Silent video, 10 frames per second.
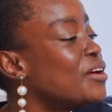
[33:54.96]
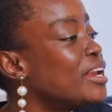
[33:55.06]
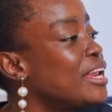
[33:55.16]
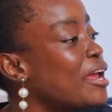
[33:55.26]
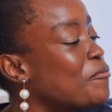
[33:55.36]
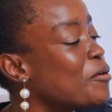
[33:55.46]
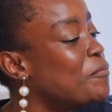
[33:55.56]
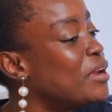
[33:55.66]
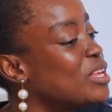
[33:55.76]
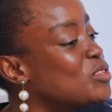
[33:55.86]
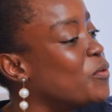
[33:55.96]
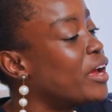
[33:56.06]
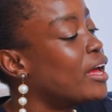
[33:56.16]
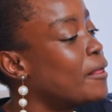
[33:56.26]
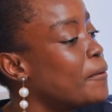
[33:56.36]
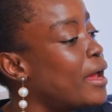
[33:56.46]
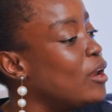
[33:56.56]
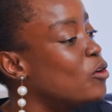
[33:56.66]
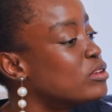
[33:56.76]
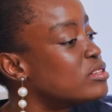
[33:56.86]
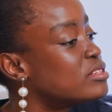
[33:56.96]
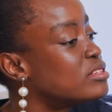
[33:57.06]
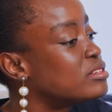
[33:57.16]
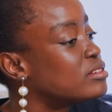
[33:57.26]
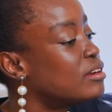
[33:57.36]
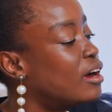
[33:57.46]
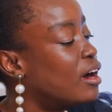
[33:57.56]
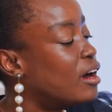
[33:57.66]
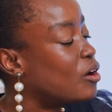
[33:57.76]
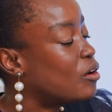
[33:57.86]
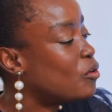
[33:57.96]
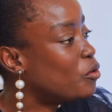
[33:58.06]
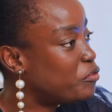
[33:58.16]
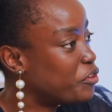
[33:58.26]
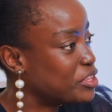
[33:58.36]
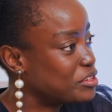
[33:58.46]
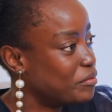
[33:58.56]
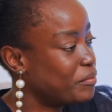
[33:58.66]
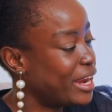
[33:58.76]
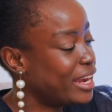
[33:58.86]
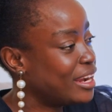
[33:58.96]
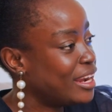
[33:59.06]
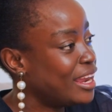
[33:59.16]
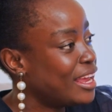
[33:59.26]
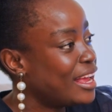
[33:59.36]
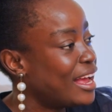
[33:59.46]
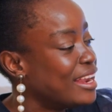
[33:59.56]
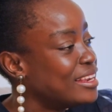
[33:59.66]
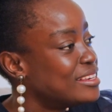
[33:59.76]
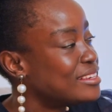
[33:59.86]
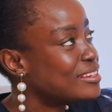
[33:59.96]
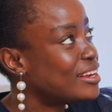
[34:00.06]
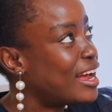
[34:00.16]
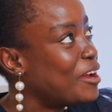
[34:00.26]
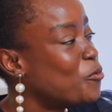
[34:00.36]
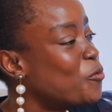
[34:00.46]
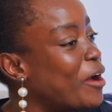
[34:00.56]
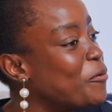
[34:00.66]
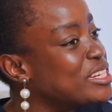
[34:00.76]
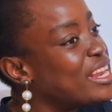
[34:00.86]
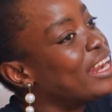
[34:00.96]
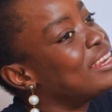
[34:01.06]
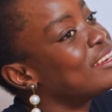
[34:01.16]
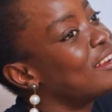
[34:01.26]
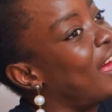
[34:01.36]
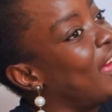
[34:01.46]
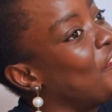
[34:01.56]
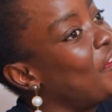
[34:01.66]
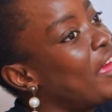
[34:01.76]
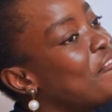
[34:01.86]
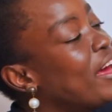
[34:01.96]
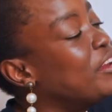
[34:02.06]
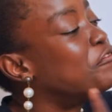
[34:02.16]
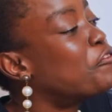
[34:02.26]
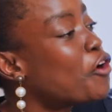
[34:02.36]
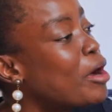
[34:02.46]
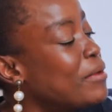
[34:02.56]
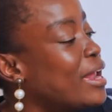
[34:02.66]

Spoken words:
So it came from a place where I lost good friends of mine, and I wish that if I had a forum